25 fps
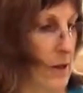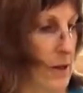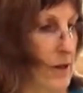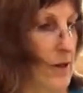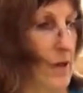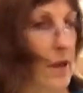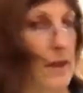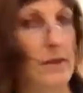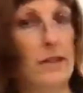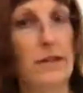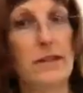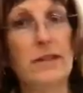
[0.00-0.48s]

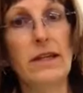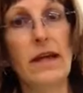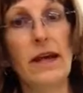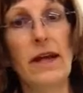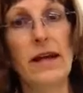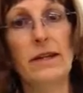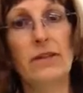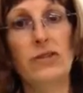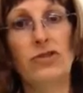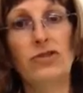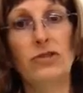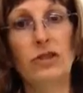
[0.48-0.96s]
Now this
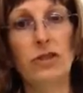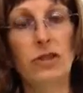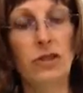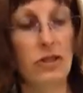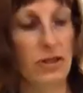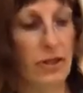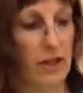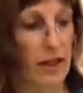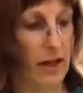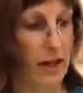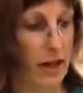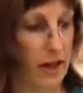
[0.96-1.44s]
extra
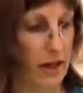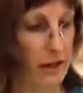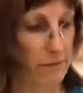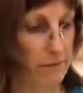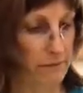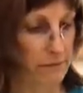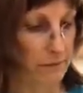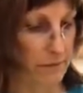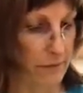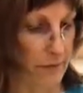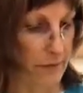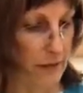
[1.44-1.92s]
clay
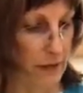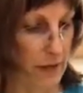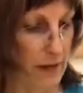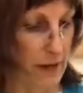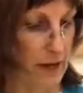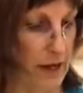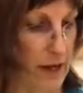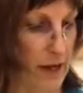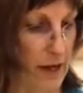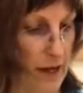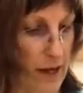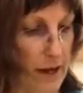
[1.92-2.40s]

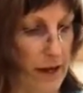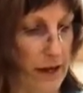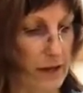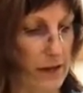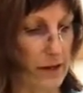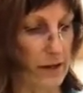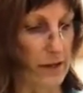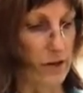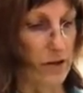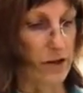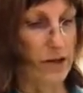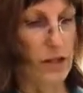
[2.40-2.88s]

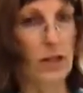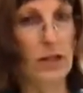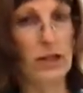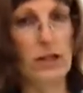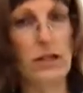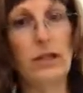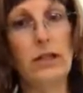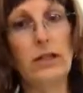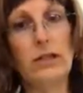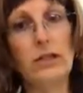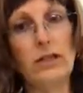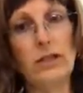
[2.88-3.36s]
you're going to
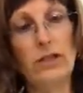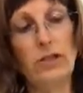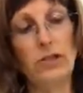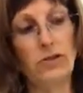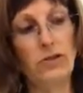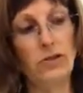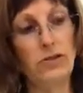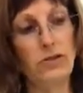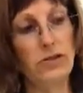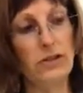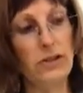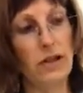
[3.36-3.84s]
need to
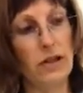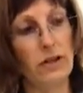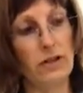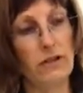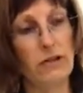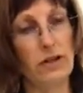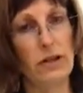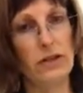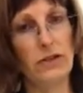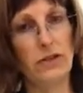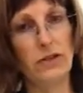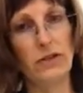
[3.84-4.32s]
use
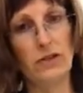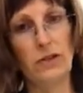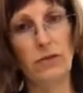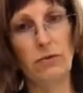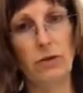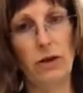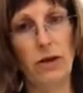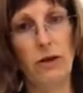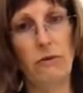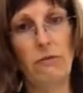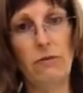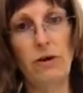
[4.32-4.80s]
later on.
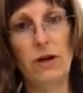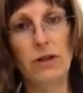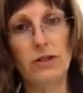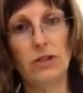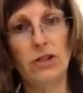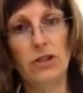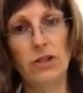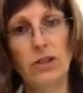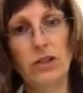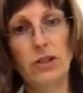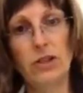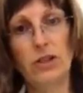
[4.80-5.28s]
So what I
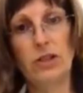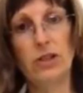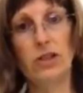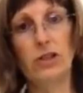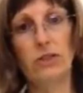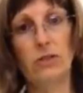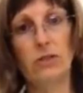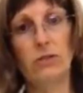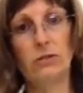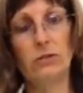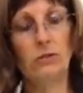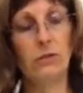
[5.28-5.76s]
want you to
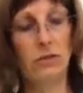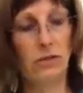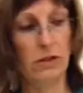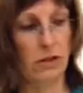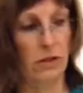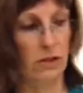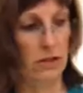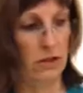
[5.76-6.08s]
do,